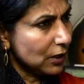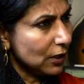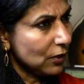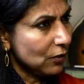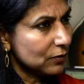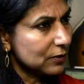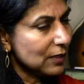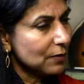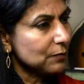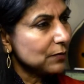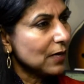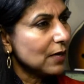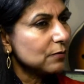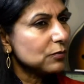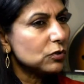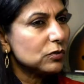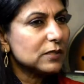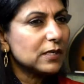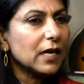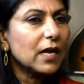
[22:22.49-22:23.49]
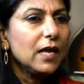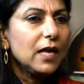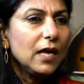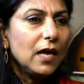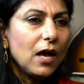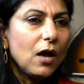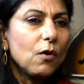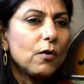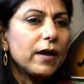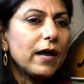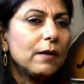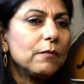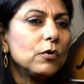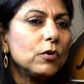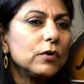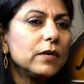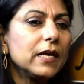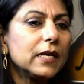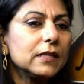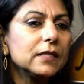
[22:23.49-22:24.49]
You know, sometimes you say, okay, I'm
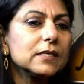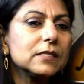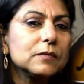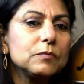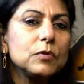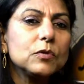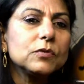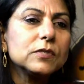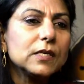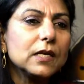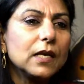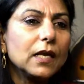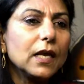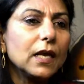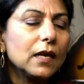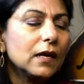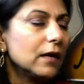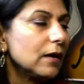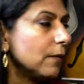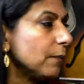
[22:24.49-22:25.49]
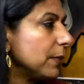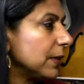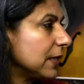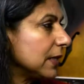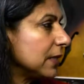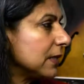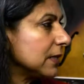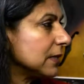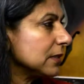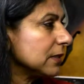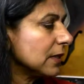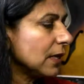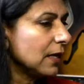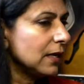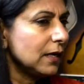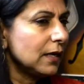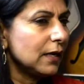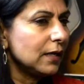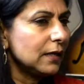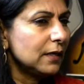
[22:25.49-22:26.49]
going to get this music here, but this,
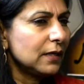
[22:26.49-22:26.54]
uh,